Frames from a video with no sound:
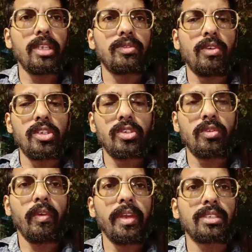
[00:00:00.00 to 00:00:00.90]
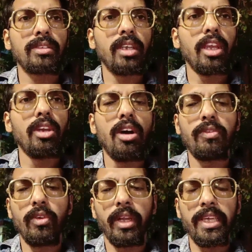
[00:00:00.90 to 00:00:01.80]
for his openness, kicking off
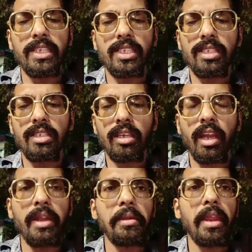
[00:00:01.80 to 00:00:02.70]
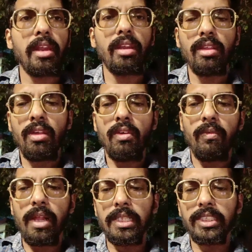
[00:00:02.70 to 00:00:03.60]
today's content
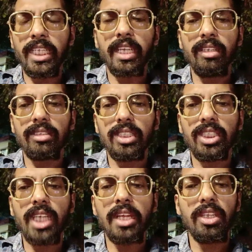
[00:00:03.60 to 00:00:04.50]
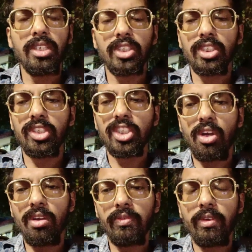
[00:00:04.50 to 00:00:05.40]
while checking the shiny
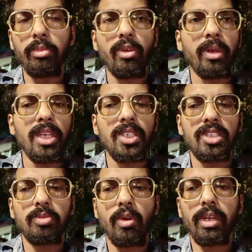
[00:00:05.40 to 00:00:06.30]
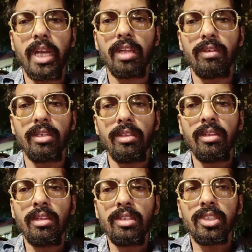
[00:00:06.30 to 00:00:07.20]
Chinchou from today's spotlight hour
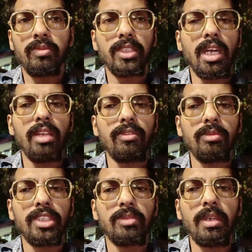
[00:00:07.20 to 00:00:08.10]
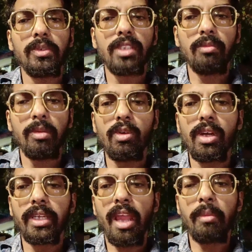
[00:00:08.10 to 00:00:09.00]
starting from 6 PM to 7 PM local
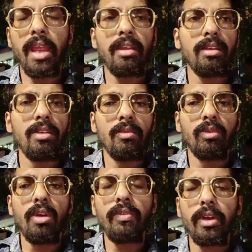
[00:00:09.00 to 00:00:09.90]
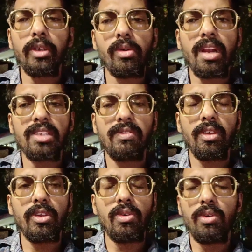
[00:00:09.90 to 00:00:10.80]
time. And don't forget to transfer
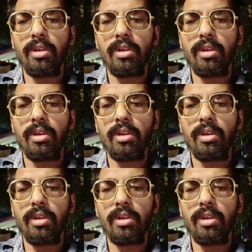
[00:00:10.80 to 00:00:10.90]
your